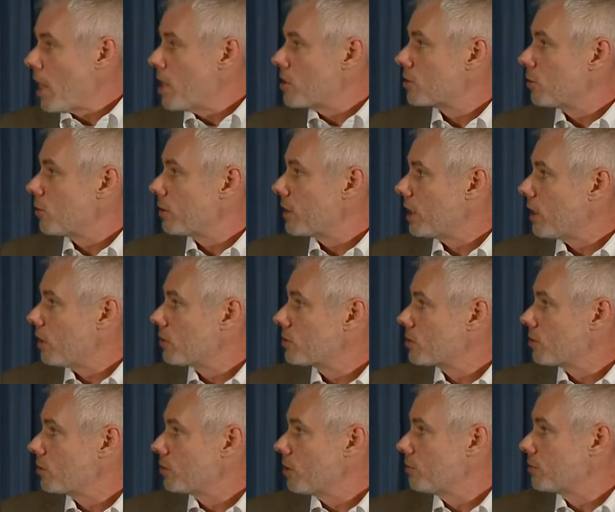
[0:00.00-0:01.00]
So with that, I'll
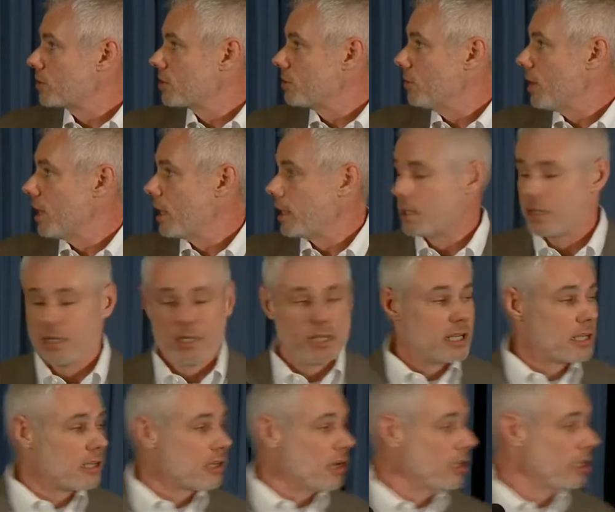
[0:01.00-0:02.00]
turn over to my
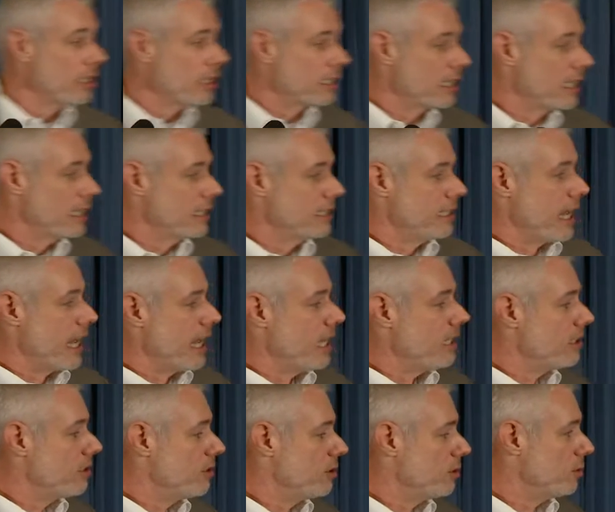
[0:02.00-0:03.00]
colleague
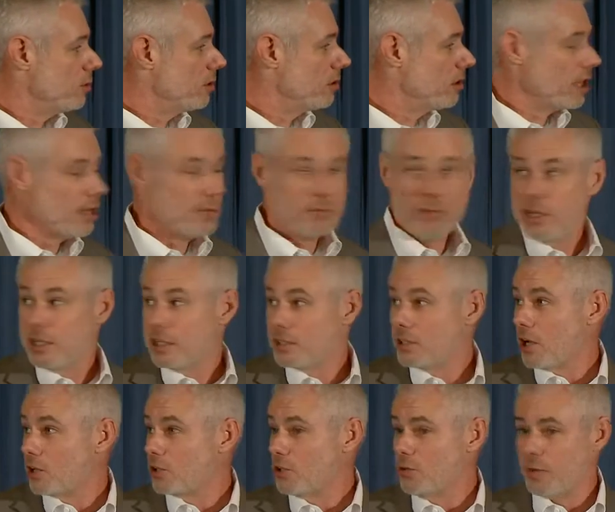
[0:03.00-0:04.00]
Dan, who will
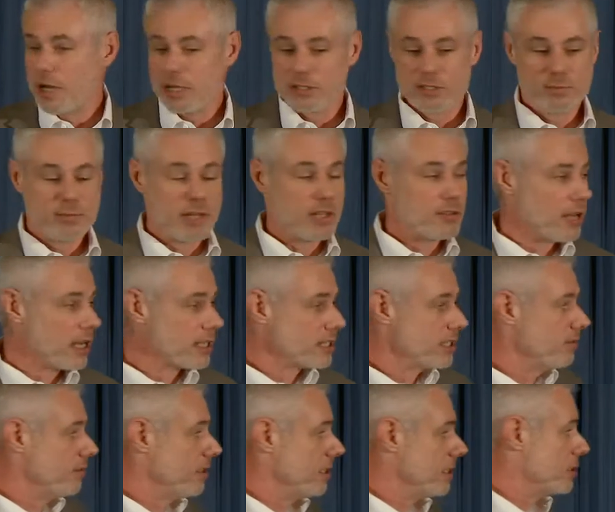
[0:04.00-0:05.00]
talk to you about some other
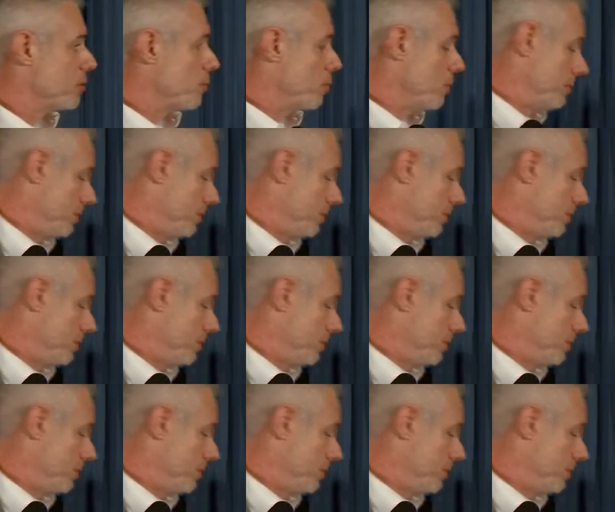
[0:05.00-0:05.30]
activities.